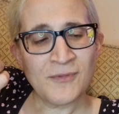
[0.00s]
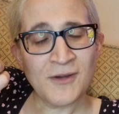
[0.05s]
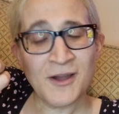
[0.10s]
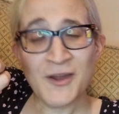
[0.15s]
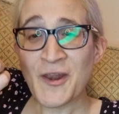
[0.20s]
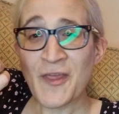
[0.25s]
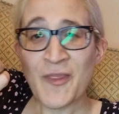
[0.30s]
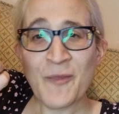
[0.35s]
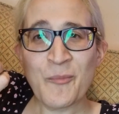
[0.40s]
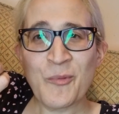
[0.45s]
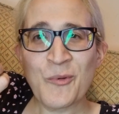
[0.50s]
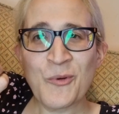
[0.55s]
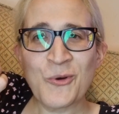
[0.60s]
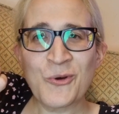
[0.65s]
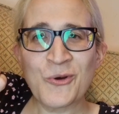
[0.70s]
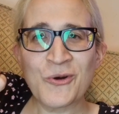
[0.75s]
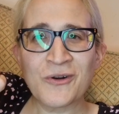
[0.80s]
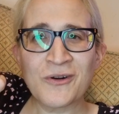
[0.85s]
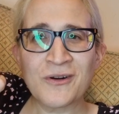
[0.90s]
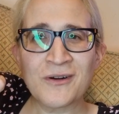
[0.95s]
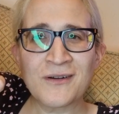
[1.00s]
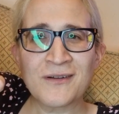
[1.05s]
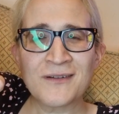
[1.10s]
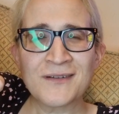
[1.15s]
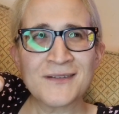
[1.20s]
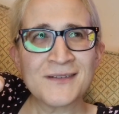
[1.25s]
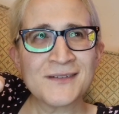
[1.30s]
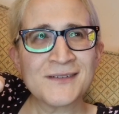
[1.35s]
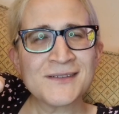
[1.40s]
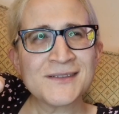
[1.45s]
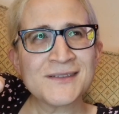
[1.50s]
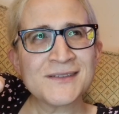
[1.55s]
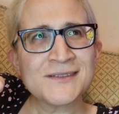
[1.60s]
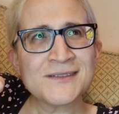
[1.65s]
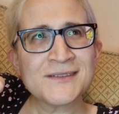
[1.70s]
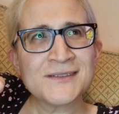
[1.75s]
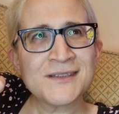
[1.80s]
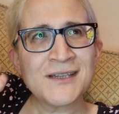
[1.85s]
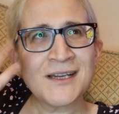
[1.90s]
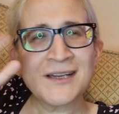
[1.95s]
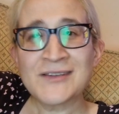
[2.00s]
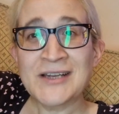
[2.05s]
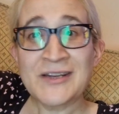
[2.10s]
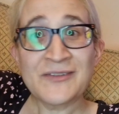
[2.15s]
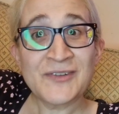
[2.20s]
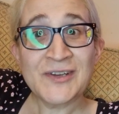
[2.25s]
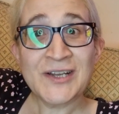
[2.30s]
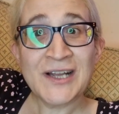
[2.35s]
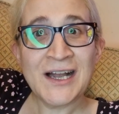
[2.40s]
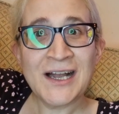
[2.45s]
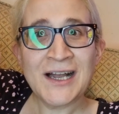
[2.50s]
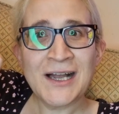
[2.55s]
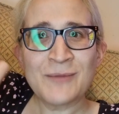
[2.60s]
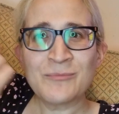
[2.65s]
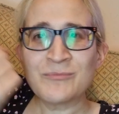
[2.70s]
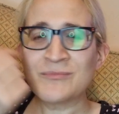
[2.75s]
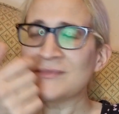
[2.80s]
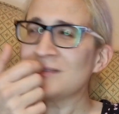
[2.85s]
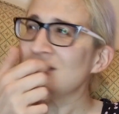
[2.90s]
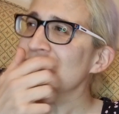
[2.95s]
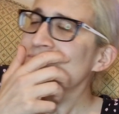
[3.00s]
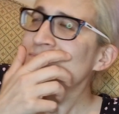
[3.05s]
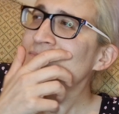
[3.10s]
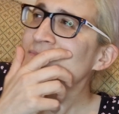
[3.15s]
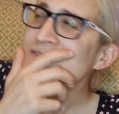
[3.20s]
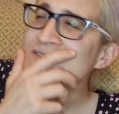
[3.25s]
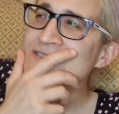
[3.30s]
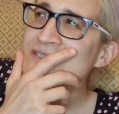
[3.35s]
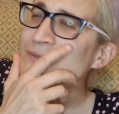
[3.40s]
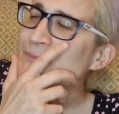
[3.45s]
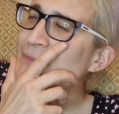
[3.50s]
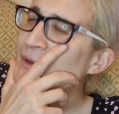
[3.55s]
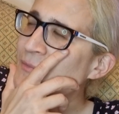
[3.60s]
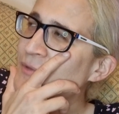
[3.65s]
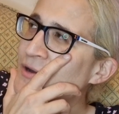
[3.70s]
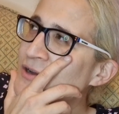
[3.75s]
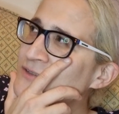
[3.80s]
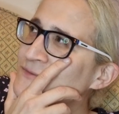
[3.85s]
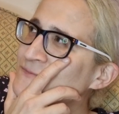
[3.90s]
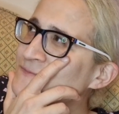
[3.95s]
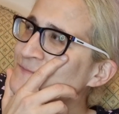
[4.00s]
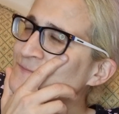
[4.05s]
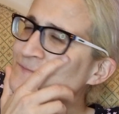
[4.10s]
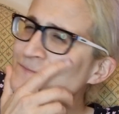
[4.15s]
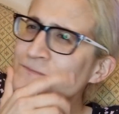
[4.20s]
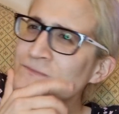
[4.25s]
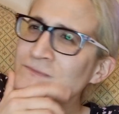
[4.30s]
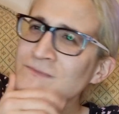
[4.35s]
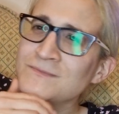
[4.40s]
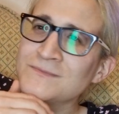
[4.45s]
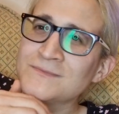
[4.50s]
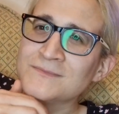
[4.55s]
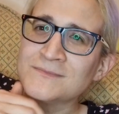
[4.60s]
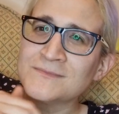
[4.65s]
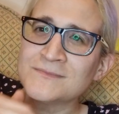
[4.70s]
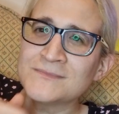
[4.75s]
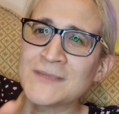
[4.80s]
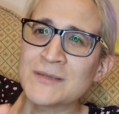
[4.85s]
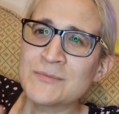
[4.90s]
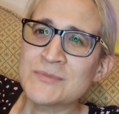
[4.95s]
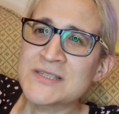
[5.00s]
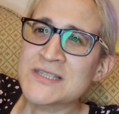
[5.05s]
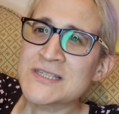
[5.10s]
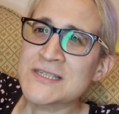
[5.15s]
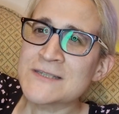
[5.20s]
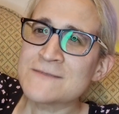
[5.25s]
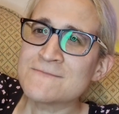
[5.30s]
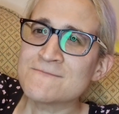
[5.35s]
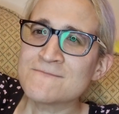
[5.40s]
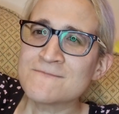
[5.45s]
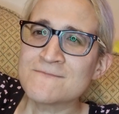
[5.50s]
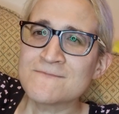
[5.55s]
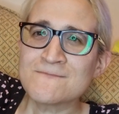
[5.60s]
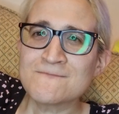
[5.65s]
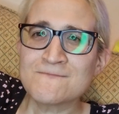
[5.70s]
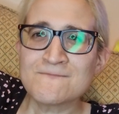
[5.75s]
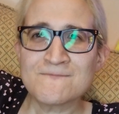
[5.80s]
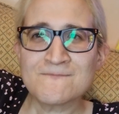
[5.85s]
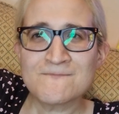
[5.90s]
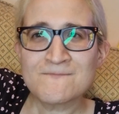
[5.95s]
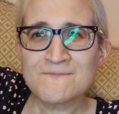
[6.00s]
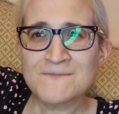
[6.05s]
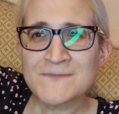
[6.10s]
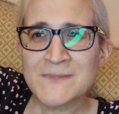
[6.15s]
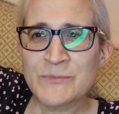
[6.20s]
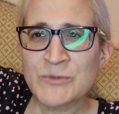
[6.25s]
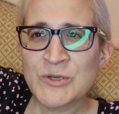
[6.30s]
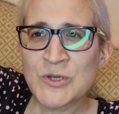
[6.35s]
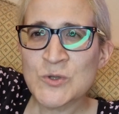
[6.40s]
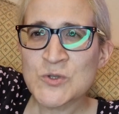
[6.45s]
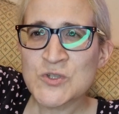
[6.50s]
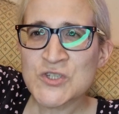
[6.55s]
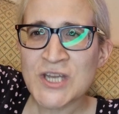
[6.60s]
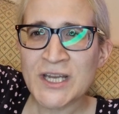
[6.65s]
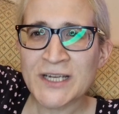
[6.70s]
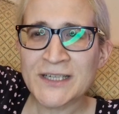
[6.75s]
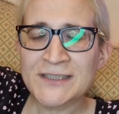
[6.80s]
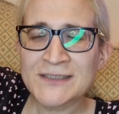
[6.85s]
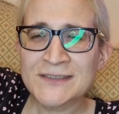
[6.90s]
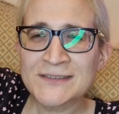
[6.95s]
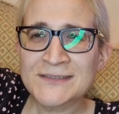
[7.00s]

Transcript: another Bohr, I, I forgot. I'm um, slipped my mind. Let me see. Let me go check.